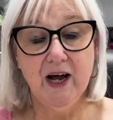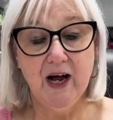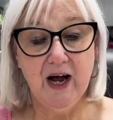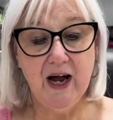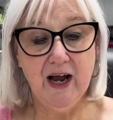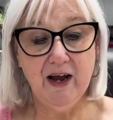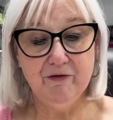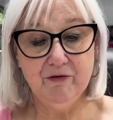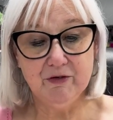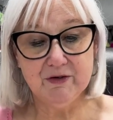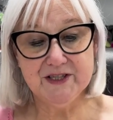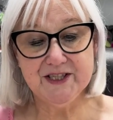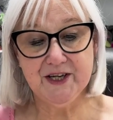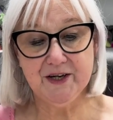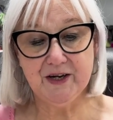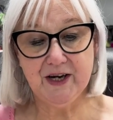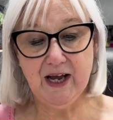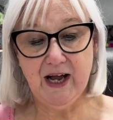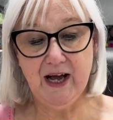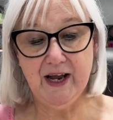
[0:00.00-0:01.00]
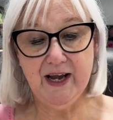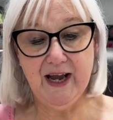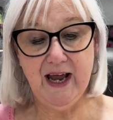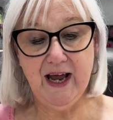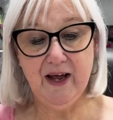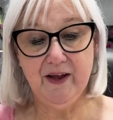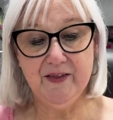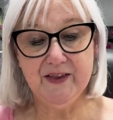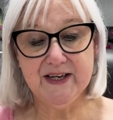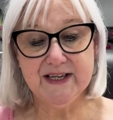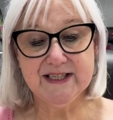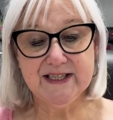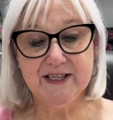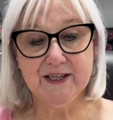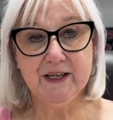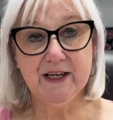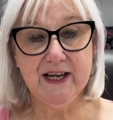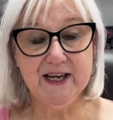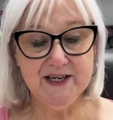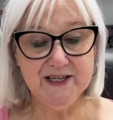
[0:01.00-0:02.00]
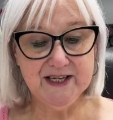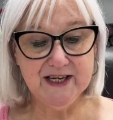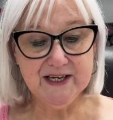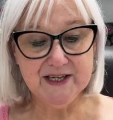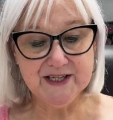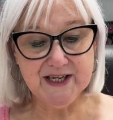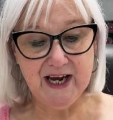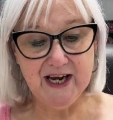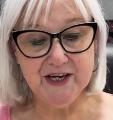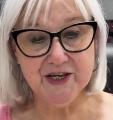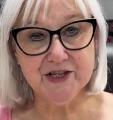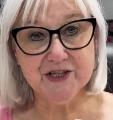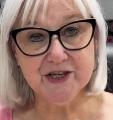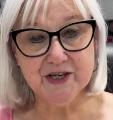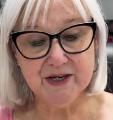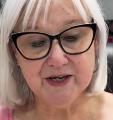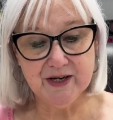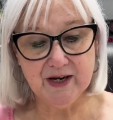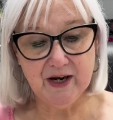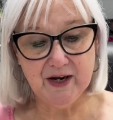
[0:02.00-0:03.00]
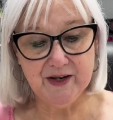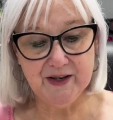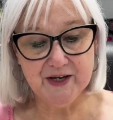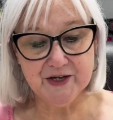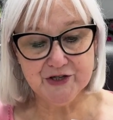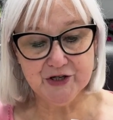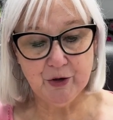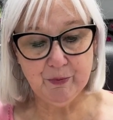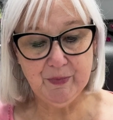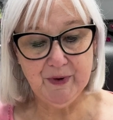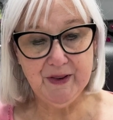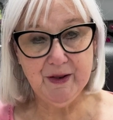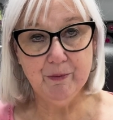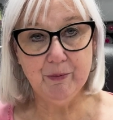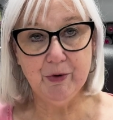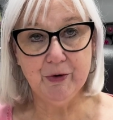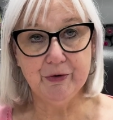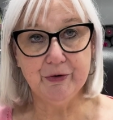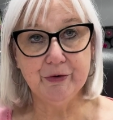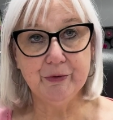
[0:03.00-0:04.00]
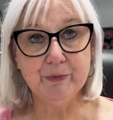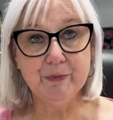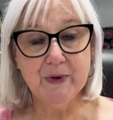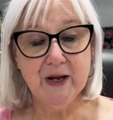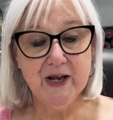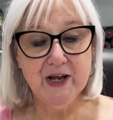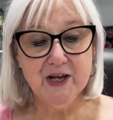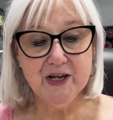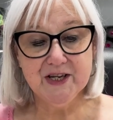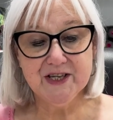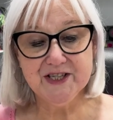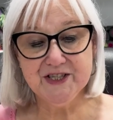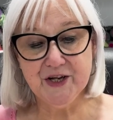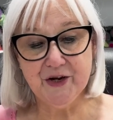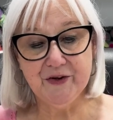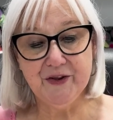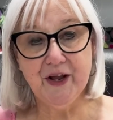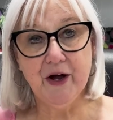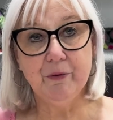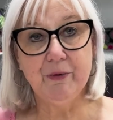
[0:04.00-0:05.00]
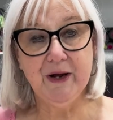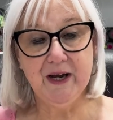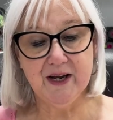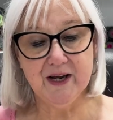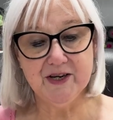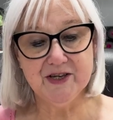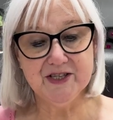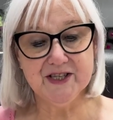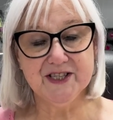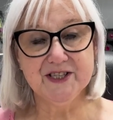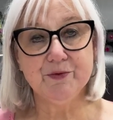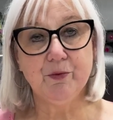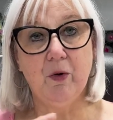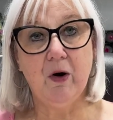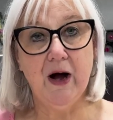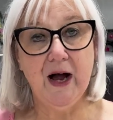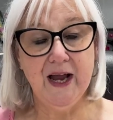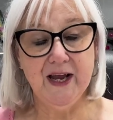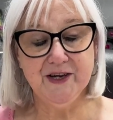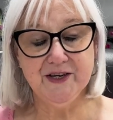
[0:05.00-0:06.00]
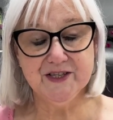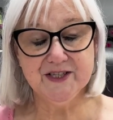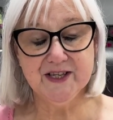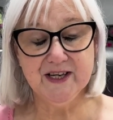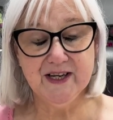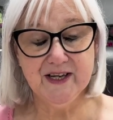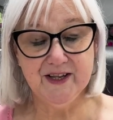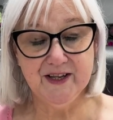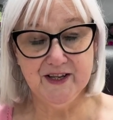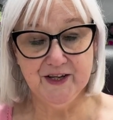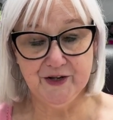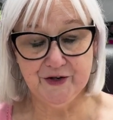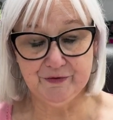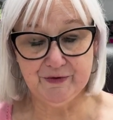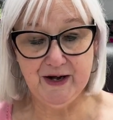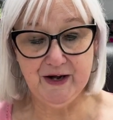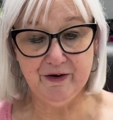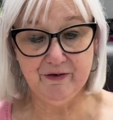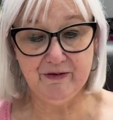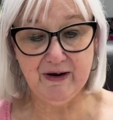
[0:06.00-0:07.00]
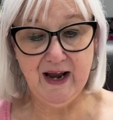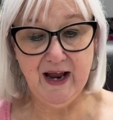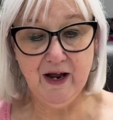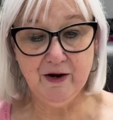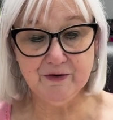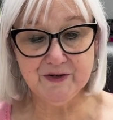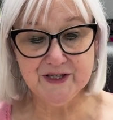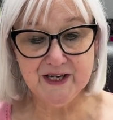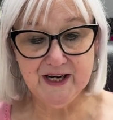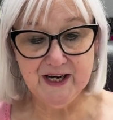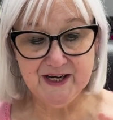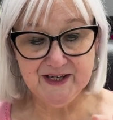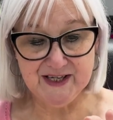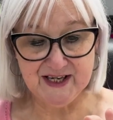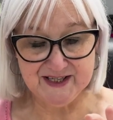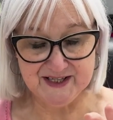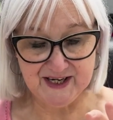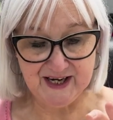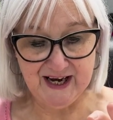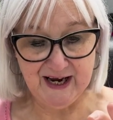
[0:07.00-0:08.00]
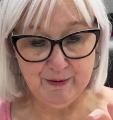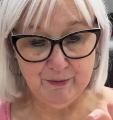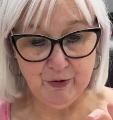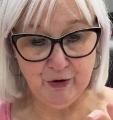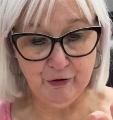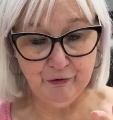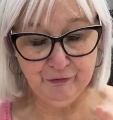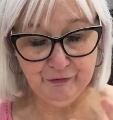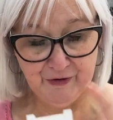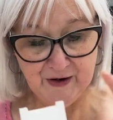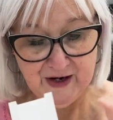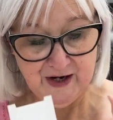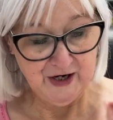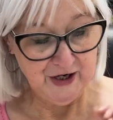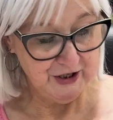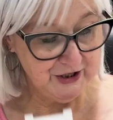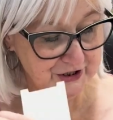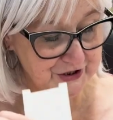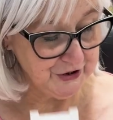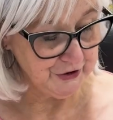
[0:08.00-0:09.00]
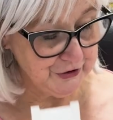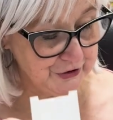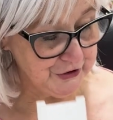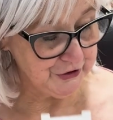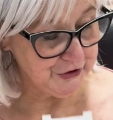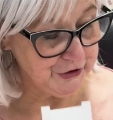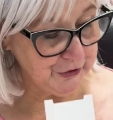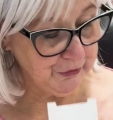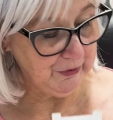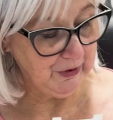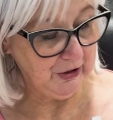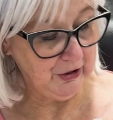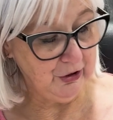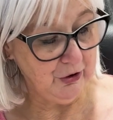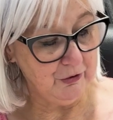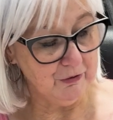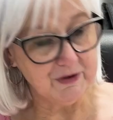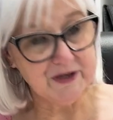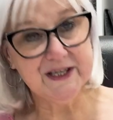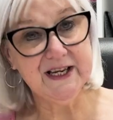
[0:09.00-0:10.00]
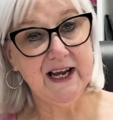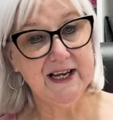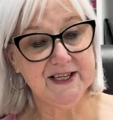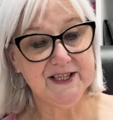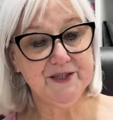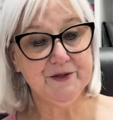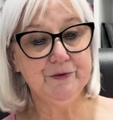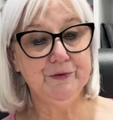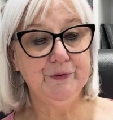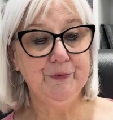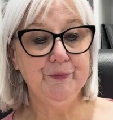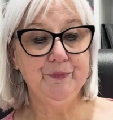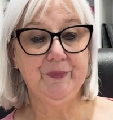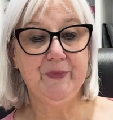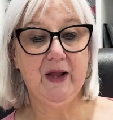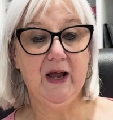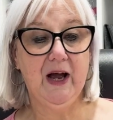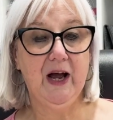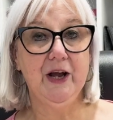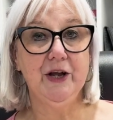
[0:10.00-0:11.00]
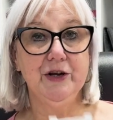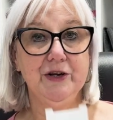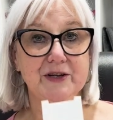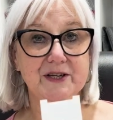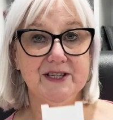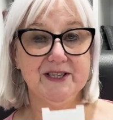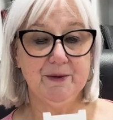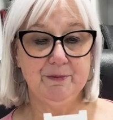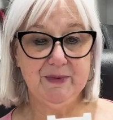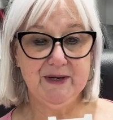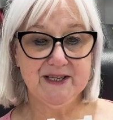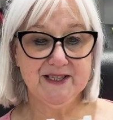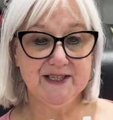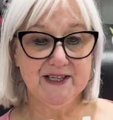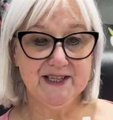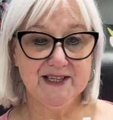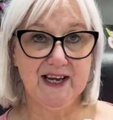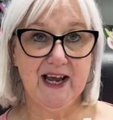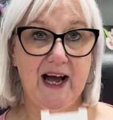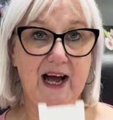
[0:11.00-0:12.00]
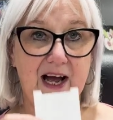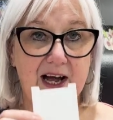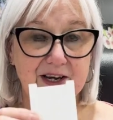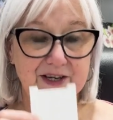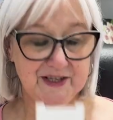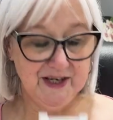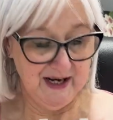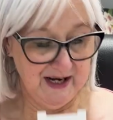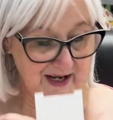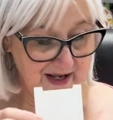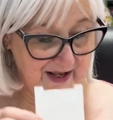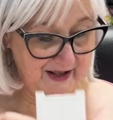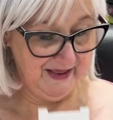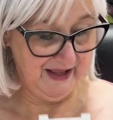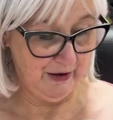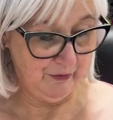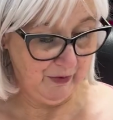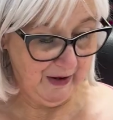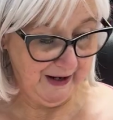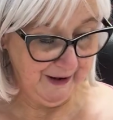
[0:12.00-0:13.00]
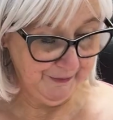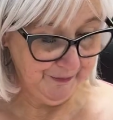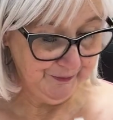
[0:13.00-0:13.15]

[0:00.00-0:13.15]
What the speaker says: I have also cut out this little indentation in the top and the bottom so that we can just wind the thread around and it doesn't come off. So to do a long tassel, I use a business card that way.